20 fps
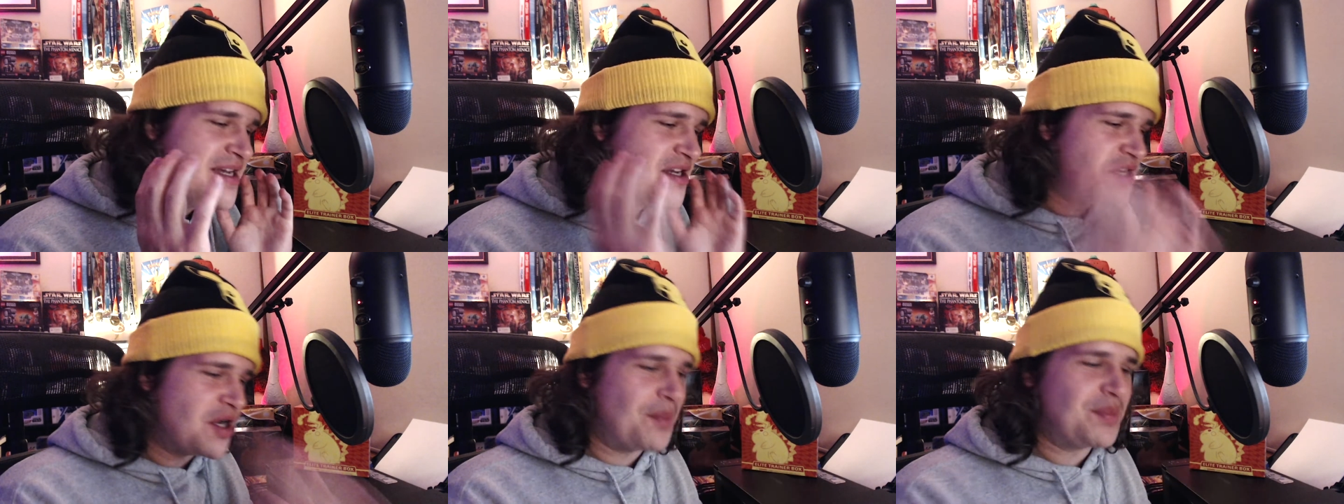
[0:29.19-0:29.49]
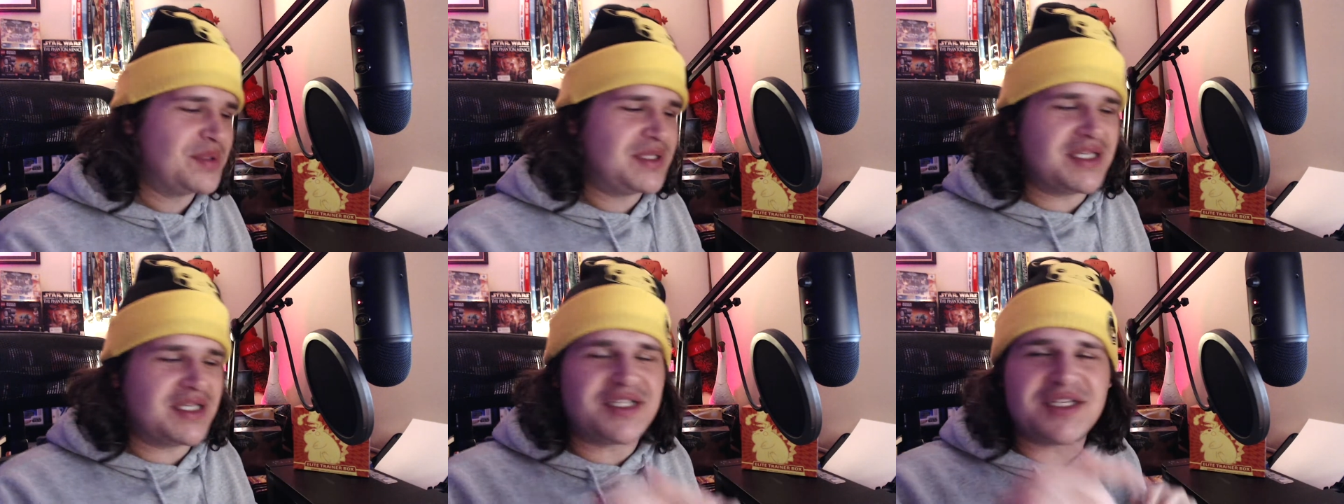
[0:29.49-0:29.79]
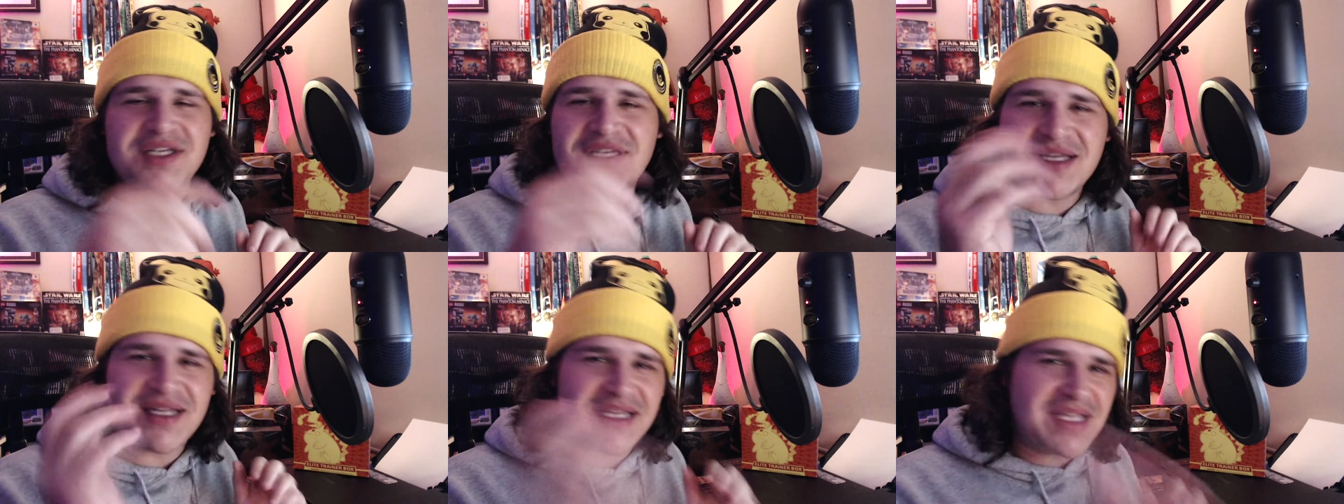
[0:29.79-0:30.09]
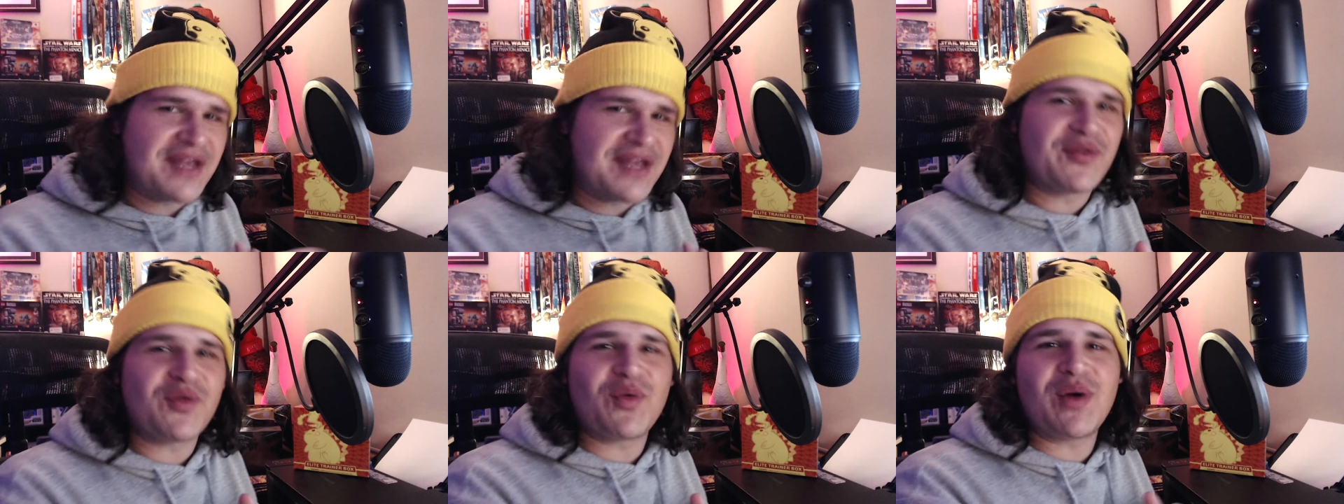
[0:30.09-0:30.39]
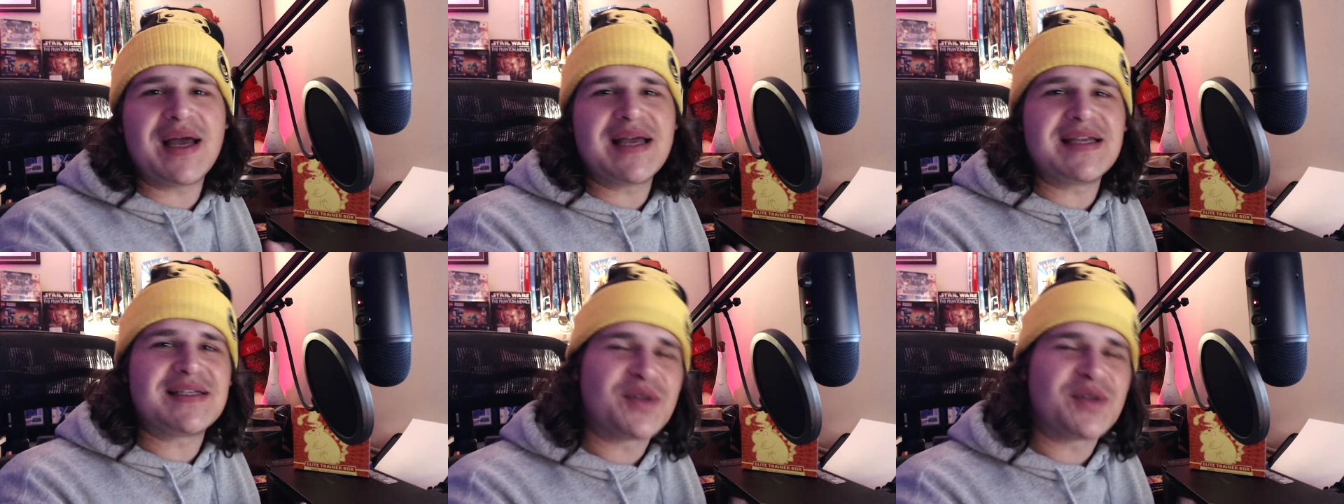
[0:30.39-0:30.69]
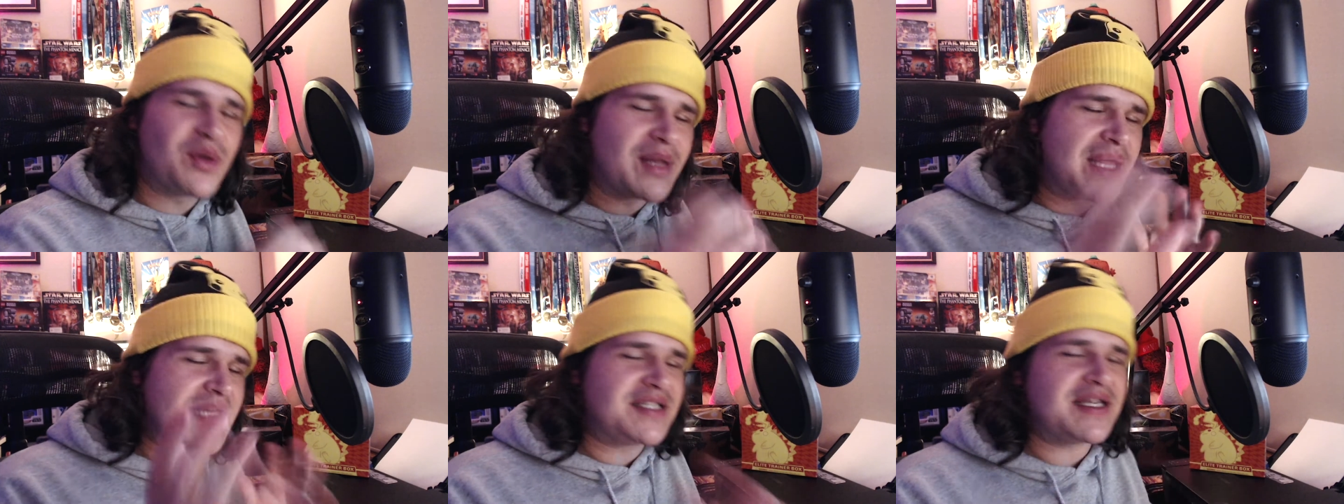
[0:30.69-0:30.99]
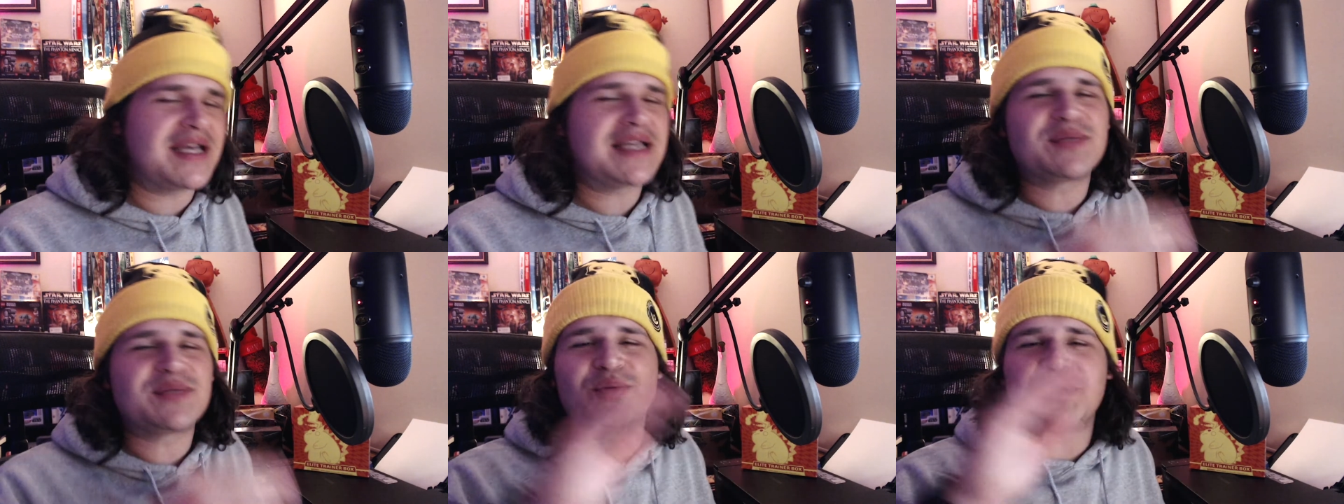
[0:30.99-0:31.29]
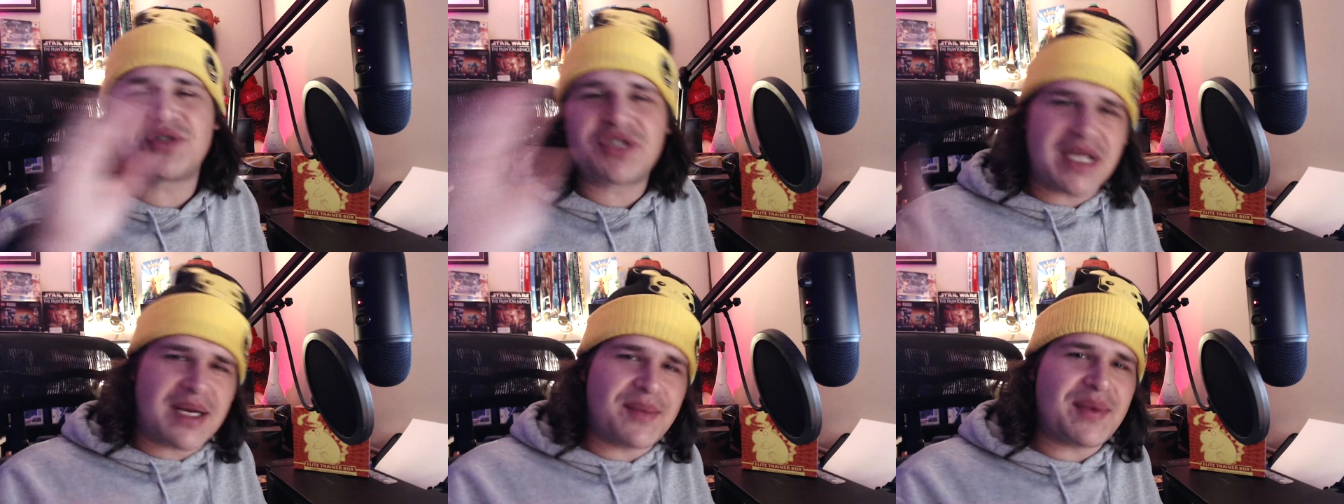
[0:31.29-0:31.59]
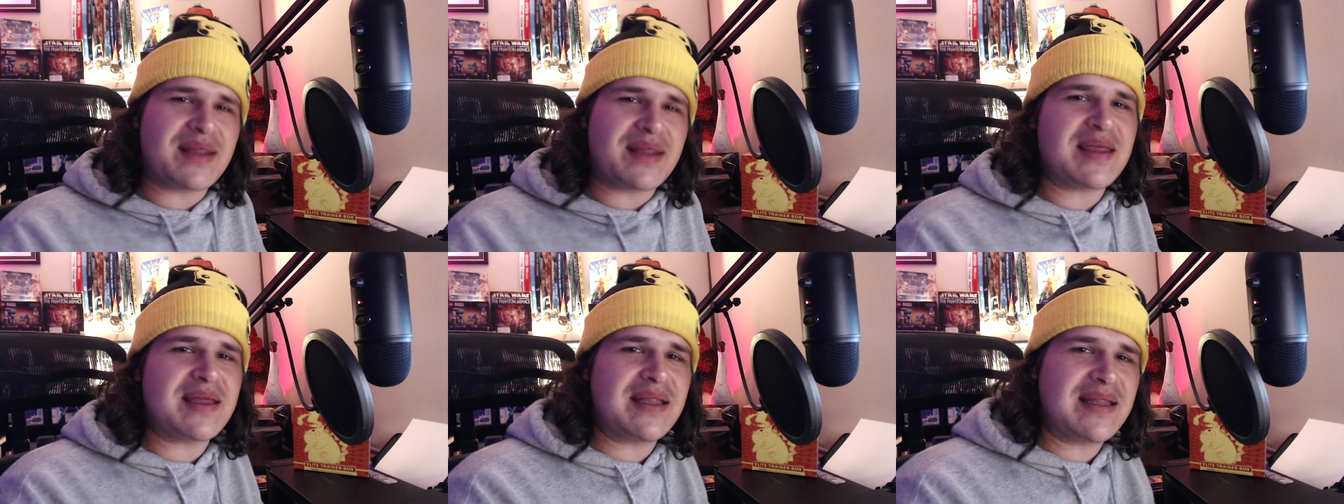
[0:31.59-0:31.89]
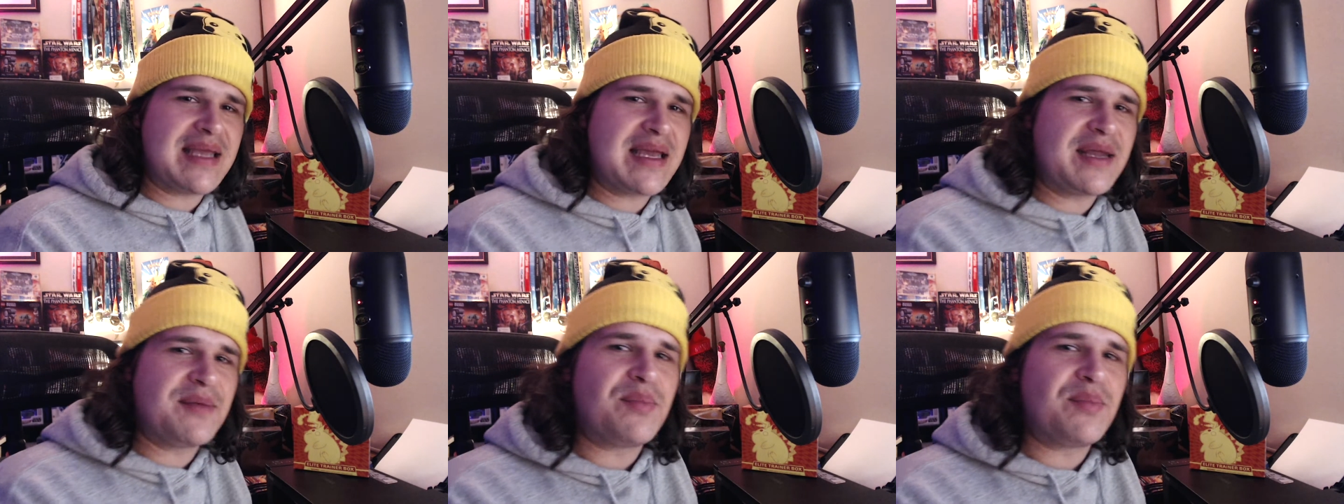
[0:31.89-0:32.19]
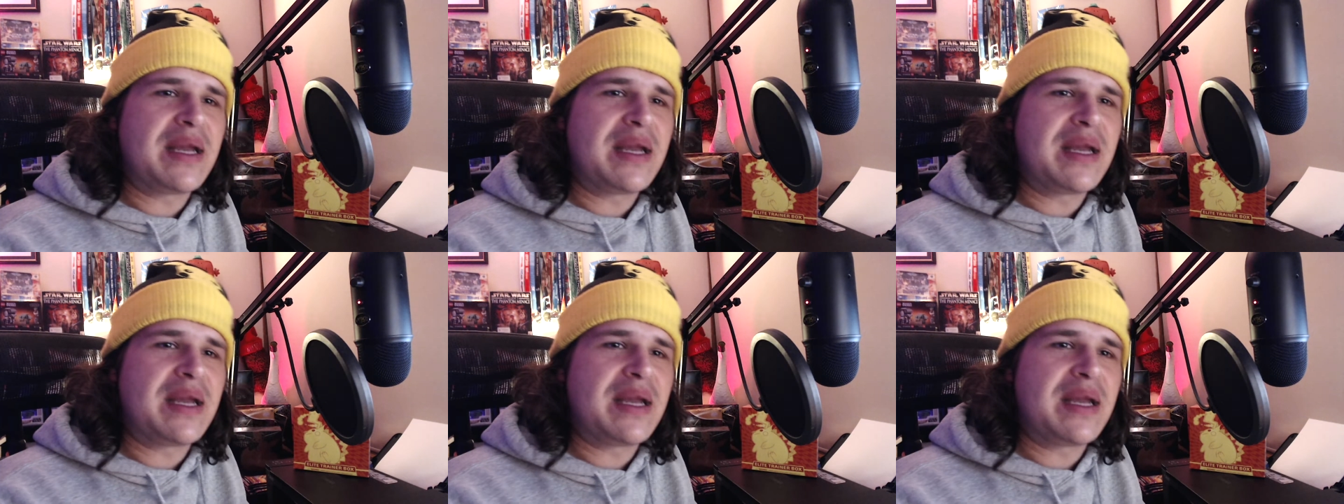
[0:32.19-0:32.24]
competition and giveaways and all that jazz. We'll chat about that at the end.